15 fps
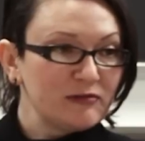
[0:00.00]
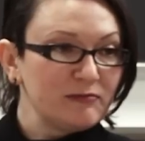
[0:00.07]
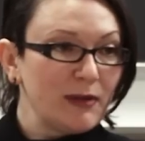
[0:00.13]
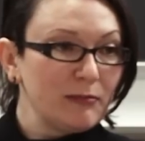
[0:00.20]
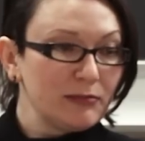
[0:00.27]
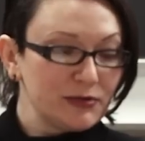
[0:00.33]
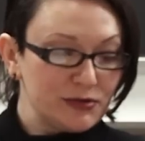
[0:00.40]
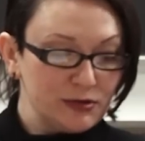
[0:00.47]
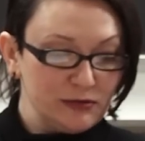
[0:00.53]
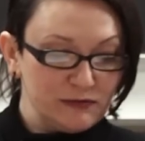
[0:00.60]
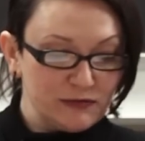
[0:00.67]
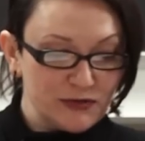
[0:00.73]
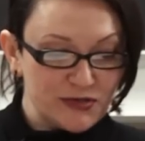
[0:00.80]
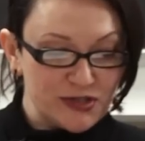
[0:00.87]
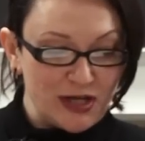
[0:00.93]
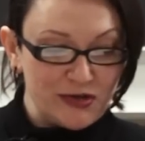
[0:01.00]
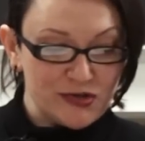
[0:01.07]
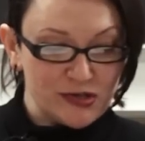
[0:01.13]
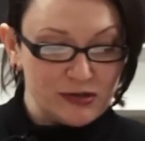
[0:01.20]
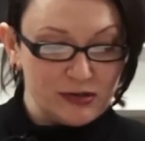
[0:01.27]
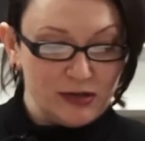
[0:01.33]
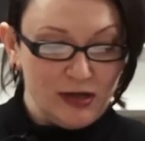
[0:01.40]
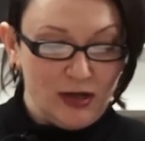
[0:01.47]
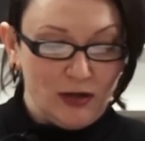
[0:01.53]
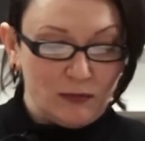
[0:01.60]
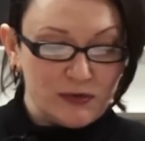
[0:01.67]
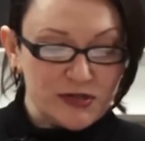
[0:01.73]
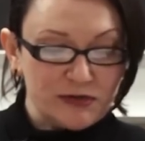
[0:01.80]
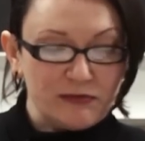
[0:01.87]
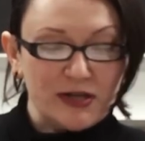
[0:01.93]
of Member 2 First Nation,
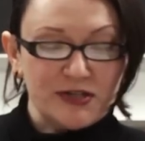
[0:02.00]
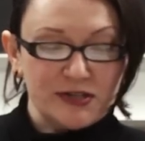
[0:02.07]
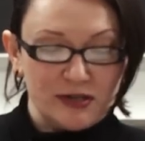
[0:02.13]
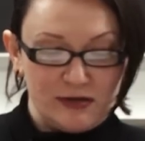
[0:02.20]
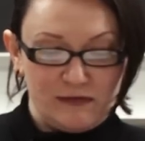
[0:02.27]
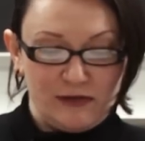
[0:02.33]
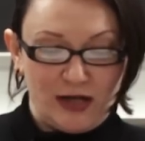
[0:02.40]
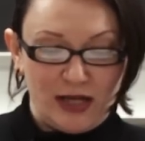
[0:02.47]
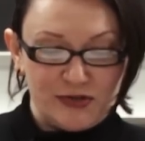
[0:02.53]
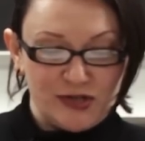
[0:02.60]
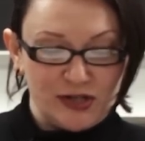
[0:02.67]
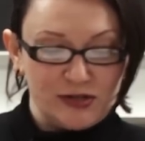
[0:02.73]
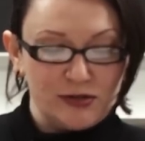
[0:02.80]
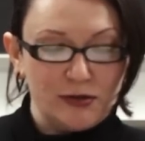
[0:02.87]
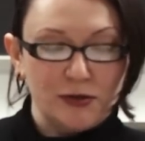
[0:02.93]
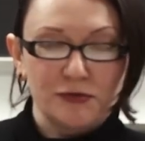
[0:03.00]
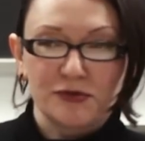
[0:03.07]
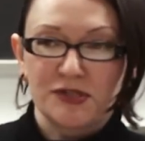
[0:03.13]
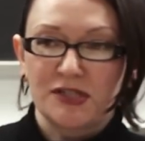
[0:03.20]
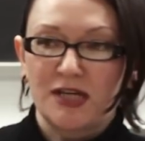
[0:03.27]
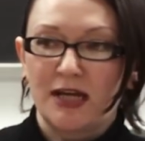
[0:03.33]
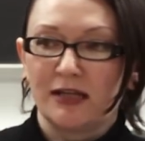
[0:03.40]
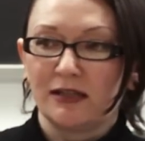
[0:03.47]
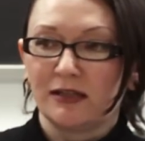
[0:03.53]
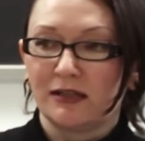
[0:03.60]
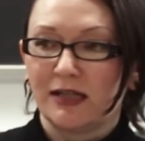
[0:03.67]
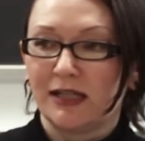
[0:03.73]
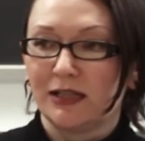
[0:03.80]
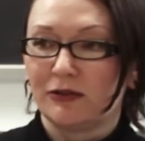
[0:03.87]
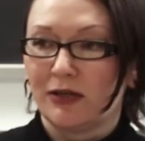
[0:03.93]
was arrested for catching 210
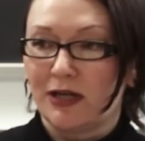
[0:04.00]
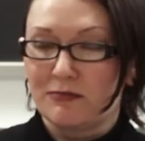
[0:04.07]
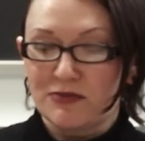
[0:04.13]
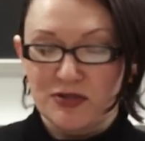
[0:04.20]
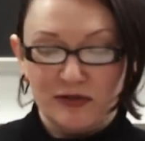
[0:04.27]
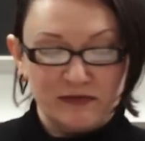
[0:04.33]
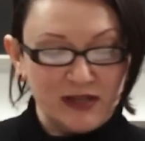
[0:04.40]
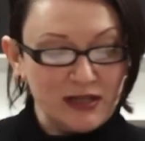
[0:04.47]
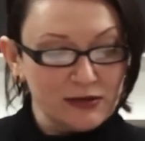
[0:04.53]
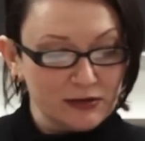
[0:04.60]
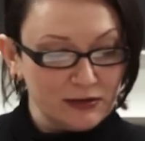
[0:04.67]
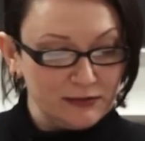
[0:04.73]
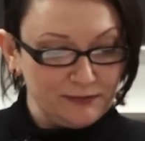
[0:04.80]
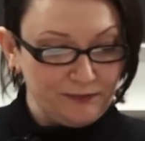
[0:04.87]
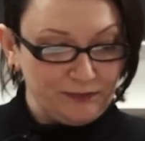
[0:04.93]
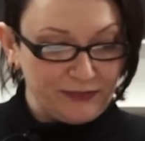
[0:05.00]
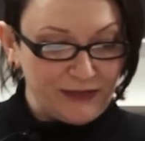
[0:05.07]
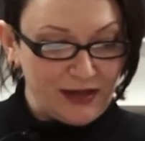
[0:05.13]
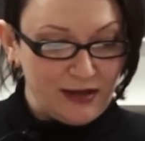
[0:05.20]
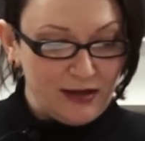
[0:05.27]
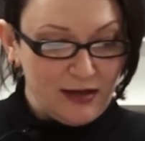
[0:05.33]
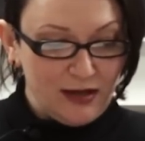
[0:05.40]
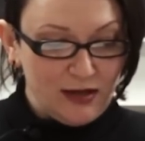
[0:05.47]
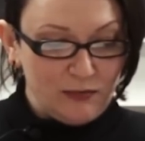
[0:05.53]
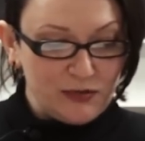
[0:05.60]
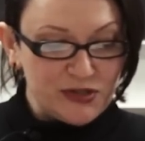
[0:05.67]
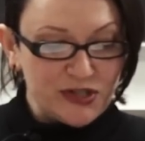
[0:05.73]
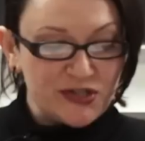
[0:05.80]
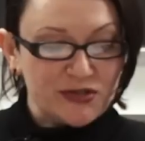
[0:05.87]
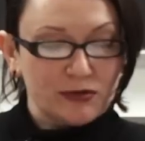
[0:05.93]
kilograms of eel,
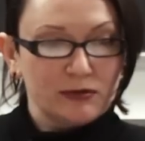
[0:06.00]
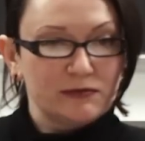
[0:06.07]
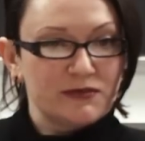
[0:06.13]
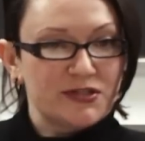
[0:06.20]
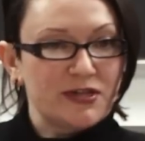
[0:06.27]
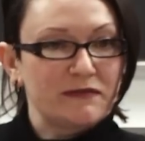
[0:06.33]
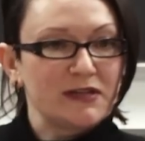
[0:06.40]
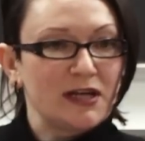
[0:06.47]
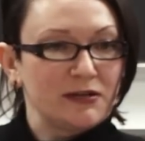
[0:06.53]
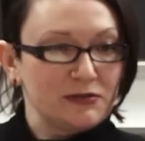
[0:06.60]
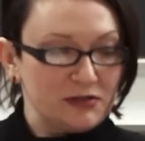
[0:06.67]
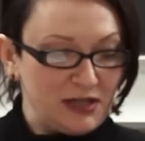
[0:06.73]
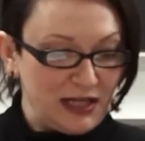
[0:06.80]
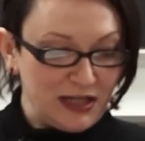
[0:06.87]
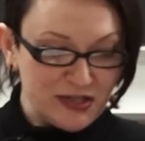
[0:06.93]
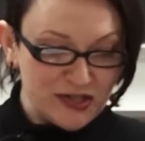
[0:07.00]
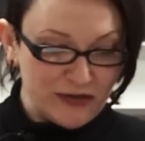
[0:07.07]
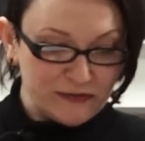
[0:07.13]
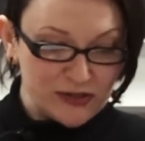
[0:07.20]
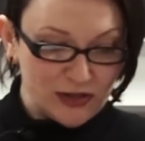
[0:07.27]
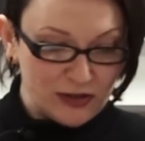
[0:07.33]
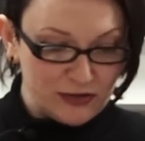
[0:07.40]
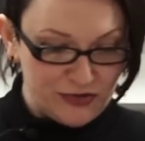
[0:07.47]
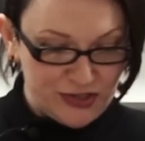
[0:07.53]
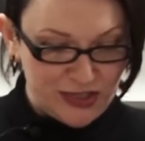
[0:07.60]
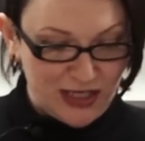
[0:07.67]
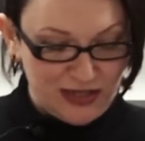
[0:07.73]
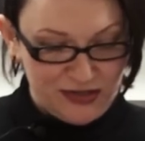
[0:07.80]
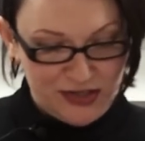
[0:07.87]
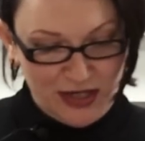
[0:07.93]
which he sold for
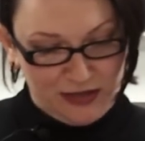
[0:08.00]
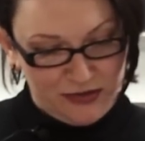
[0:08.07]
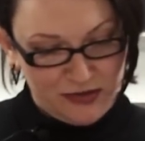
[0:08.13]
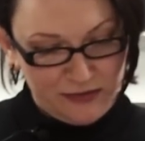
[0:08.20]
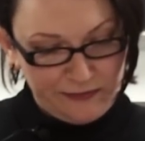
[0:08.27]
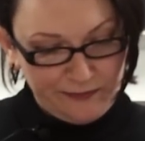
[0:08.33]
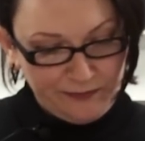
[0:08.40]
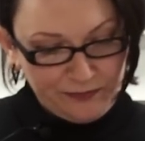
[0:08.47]
$787.10.